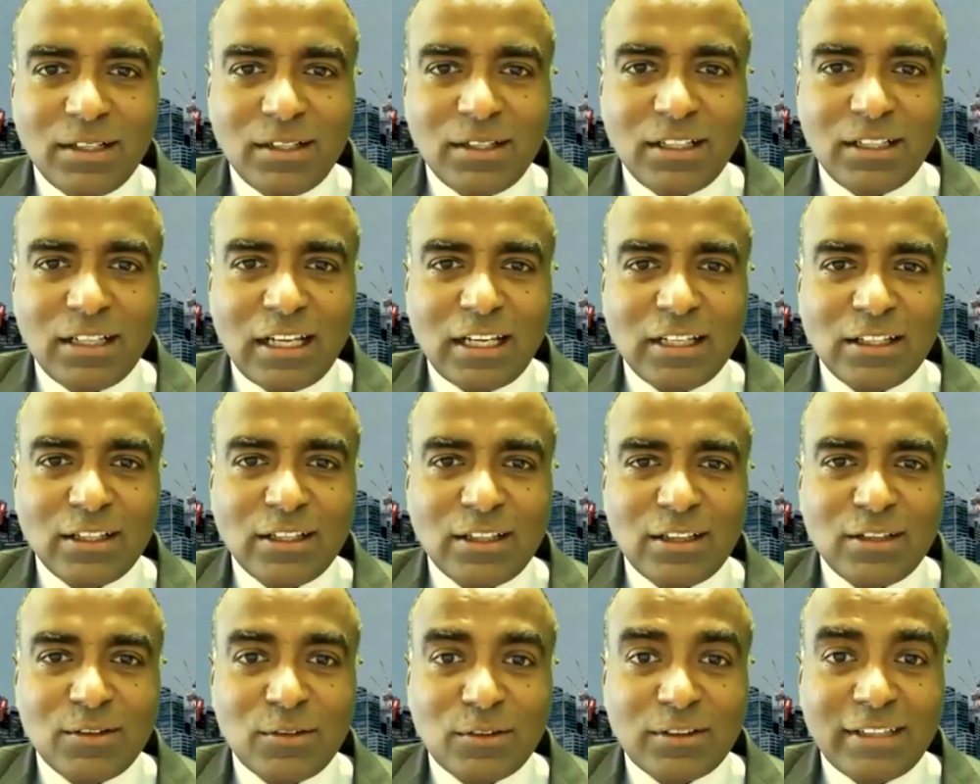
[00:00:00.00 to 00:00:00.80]
uh,
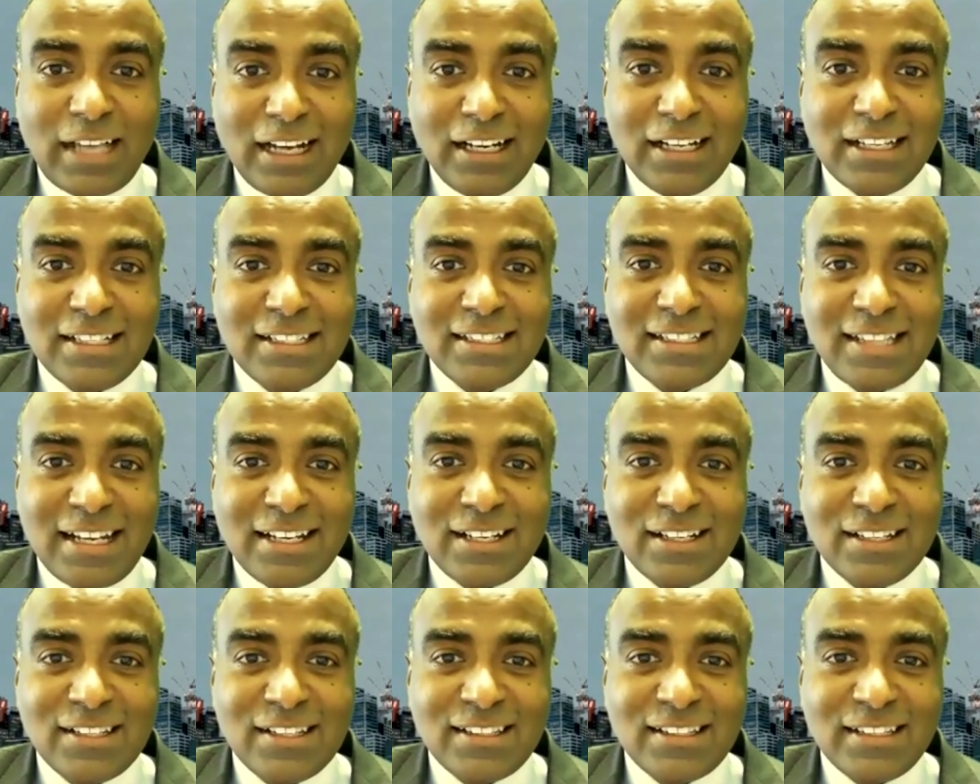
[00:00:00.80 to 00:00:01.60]
tell us
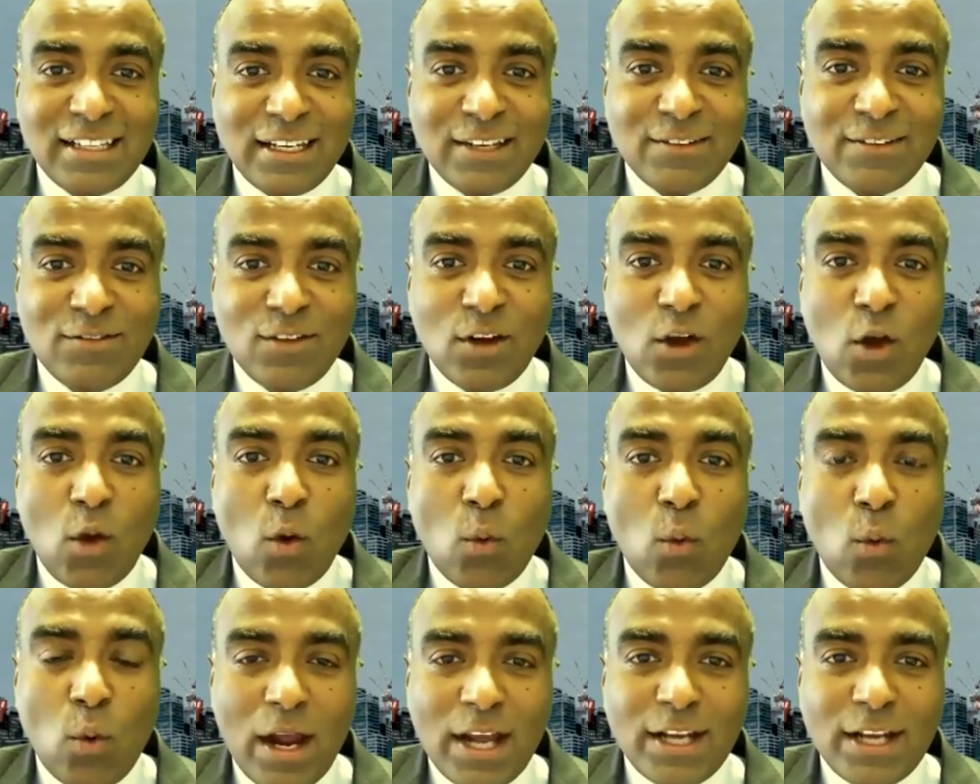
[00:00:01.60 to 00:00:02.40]
then, Steve,
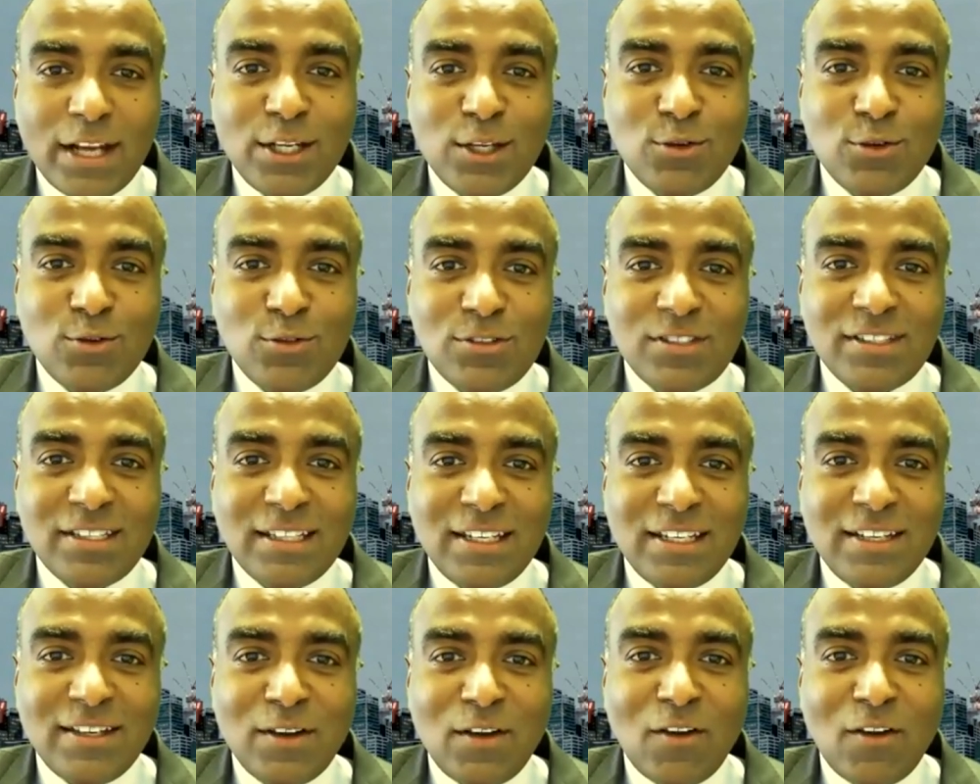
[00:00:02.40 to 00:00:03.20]
where do you
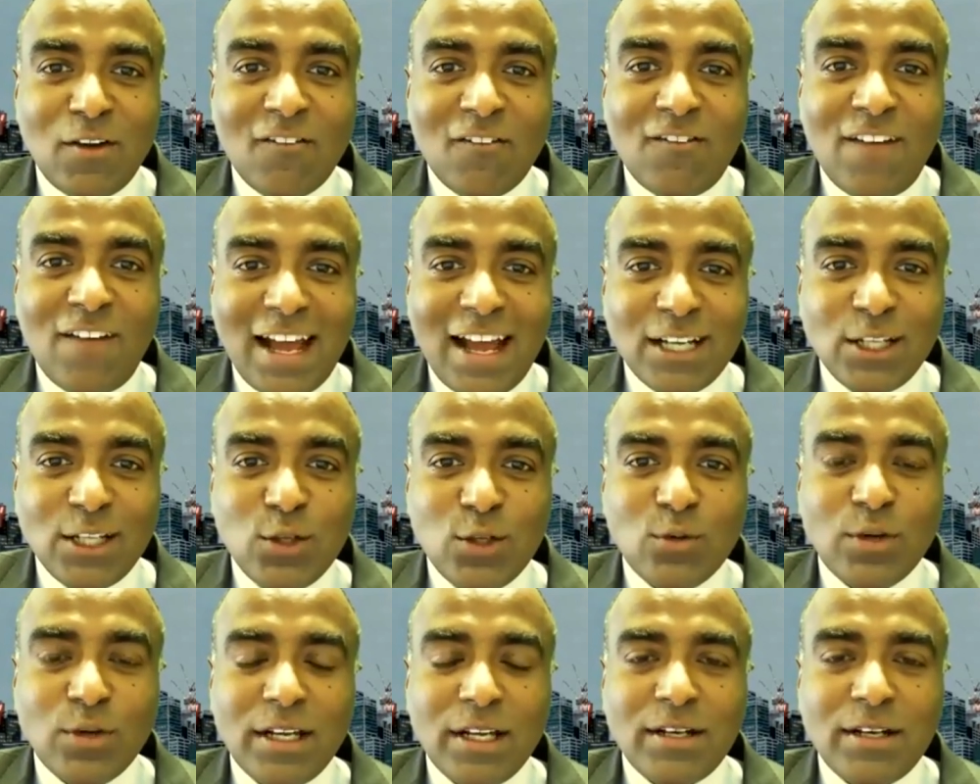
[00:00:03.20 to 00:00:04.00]
see
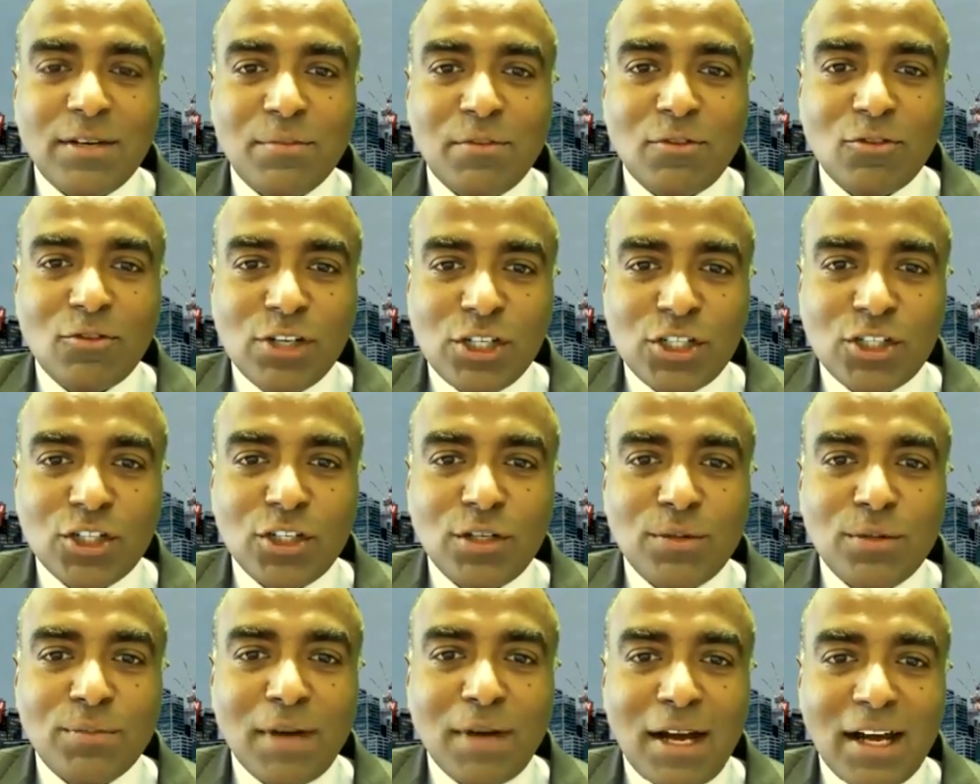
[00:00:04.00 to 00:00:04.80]
value in
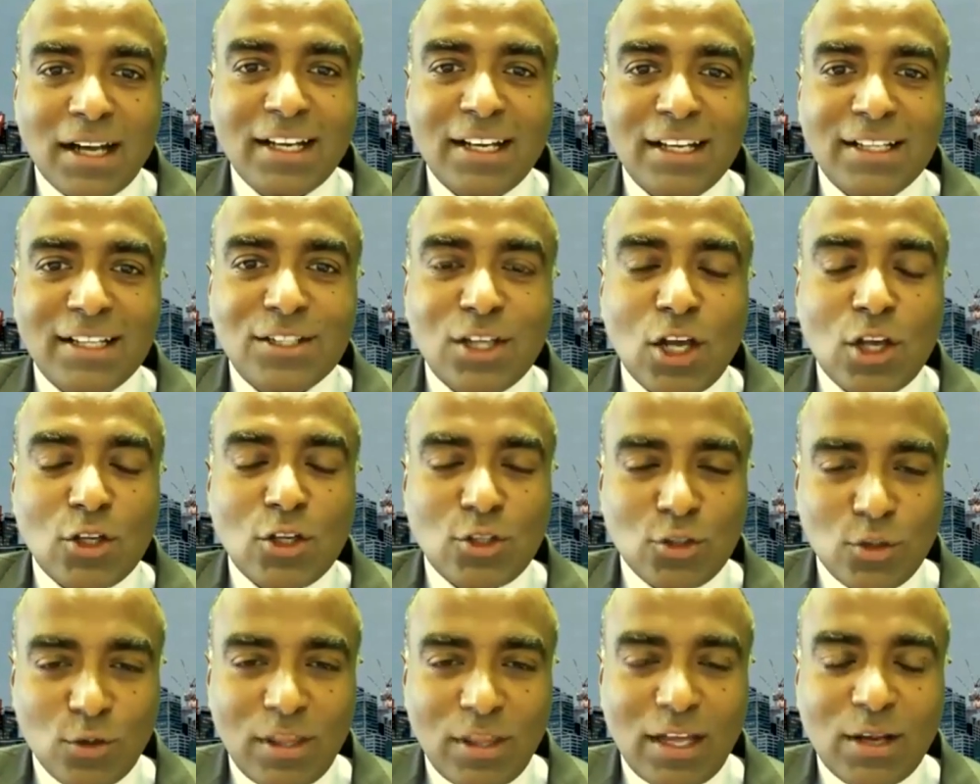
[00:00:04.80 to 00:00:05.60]
regional markets
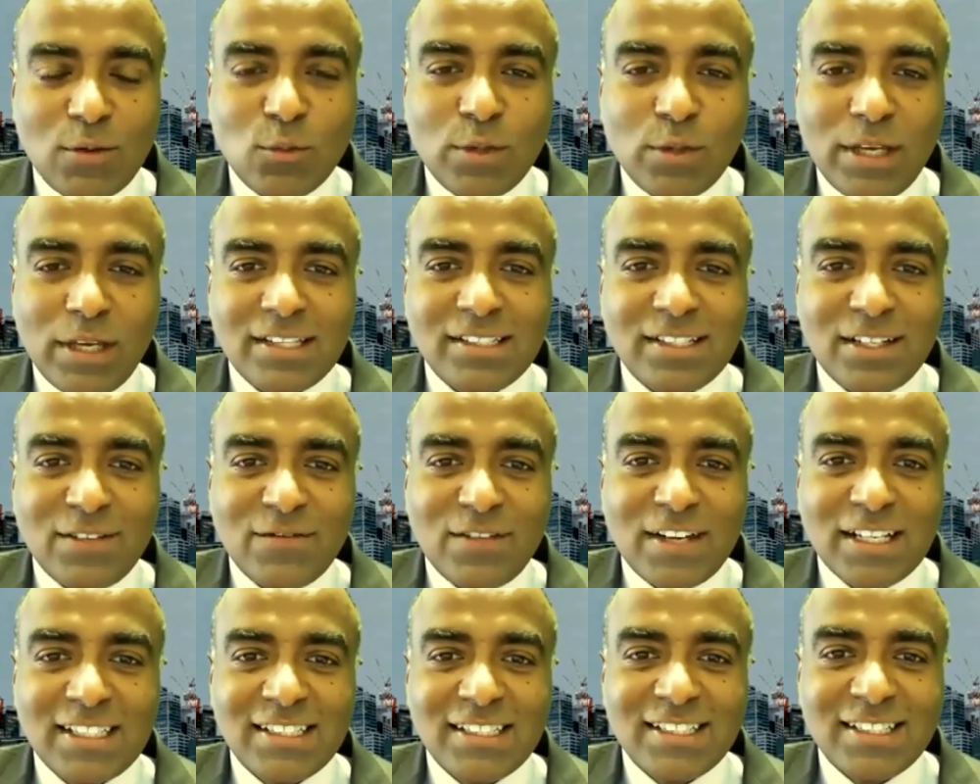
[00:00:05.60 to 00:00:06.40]
so that we as
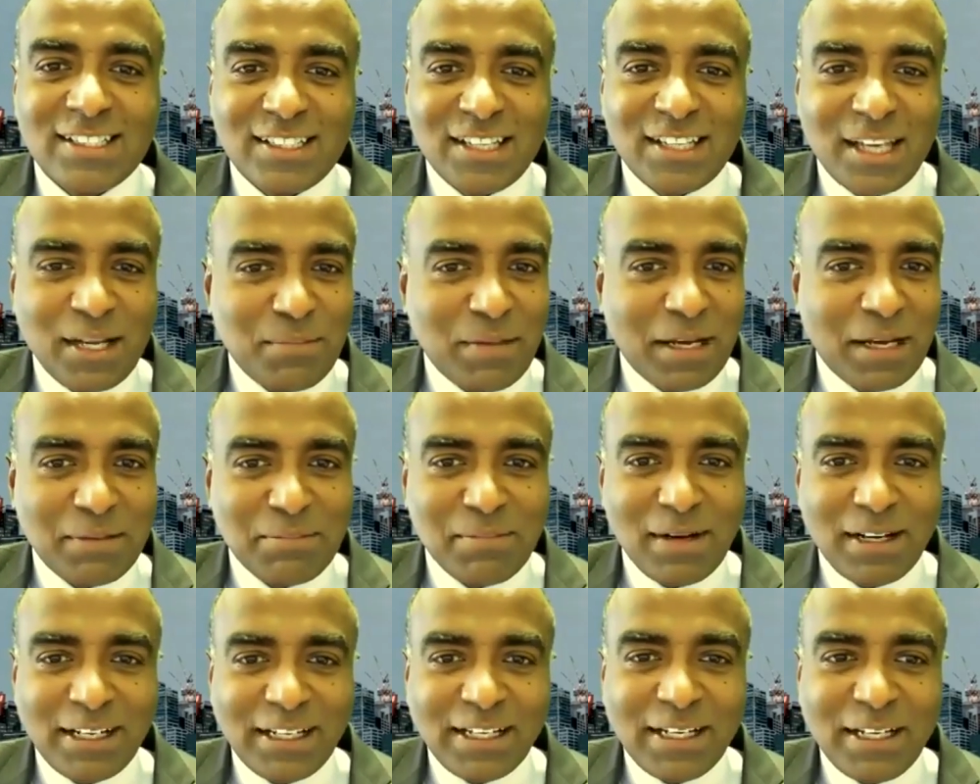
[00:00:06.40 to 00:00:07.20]
investors can
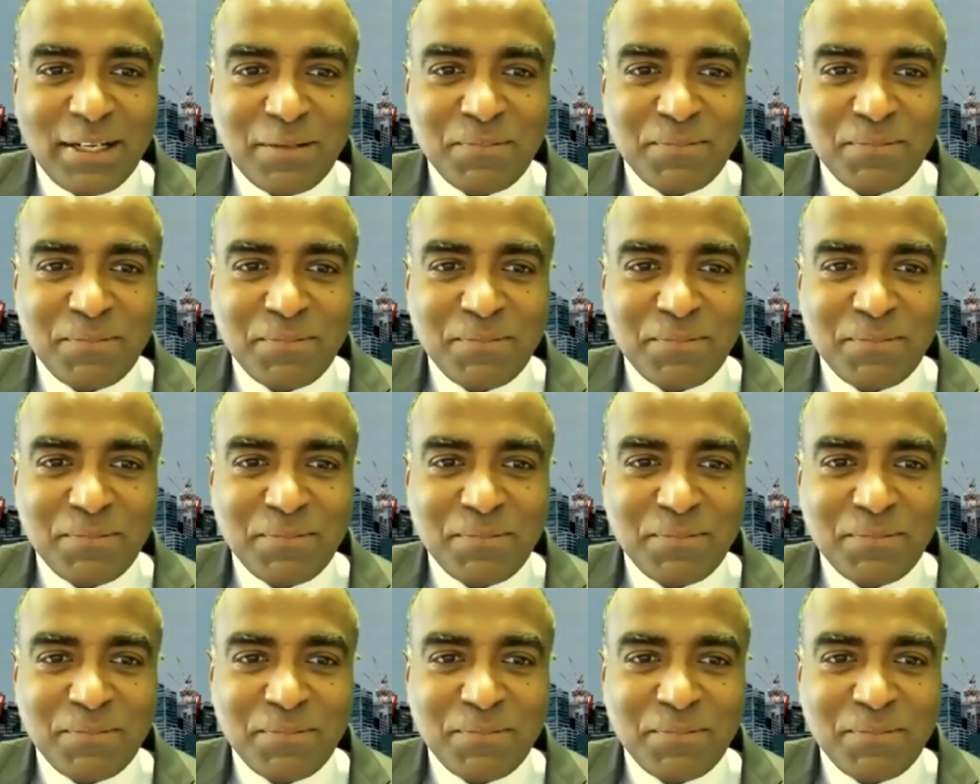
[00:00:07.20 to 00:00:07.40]
make money?